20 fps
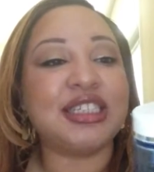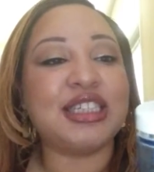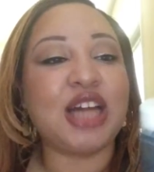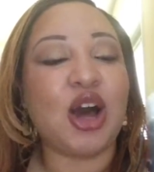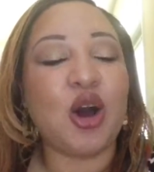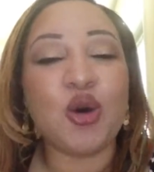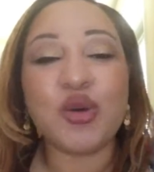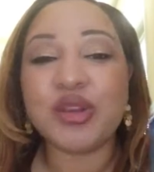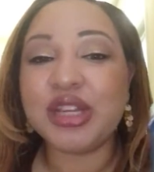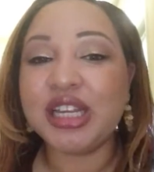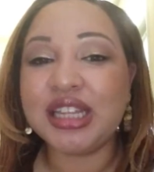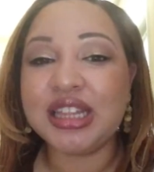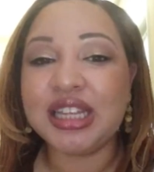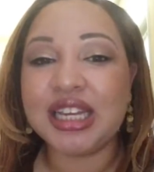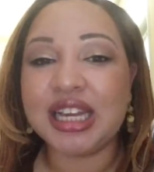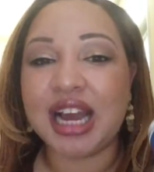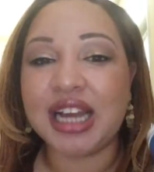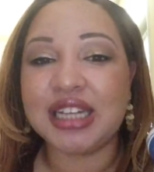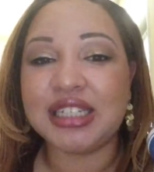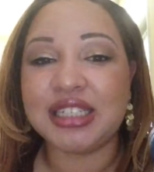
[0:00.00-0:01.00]
The only
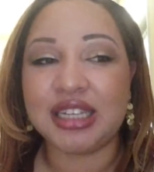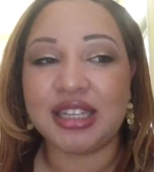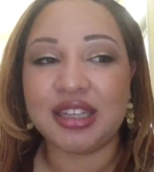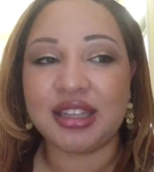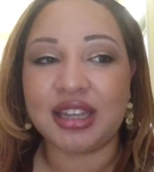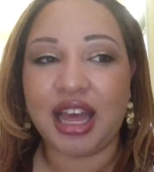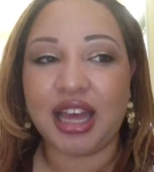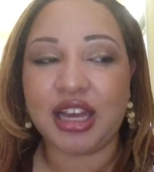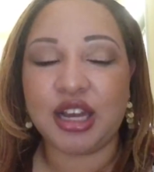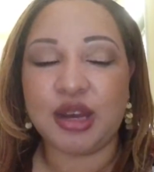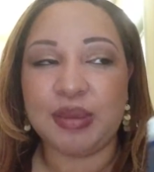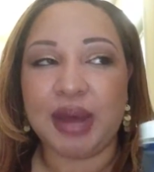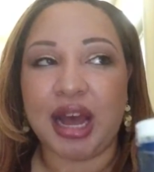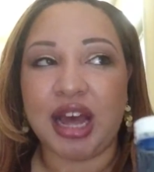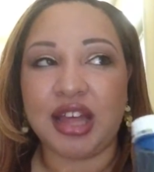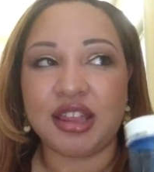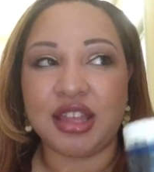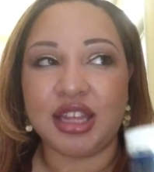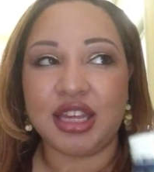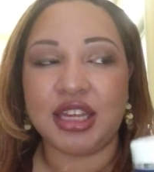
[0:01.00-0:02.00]
thing I didn't like
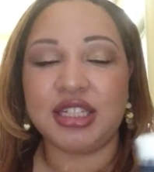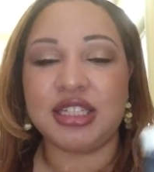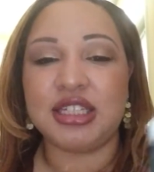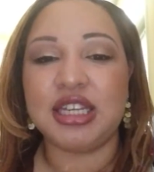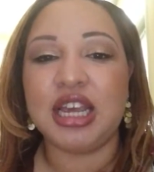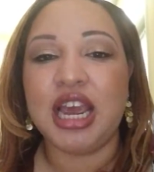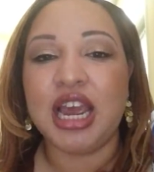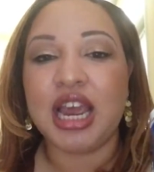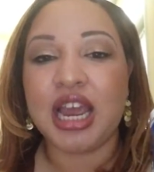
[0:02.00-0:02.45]
about this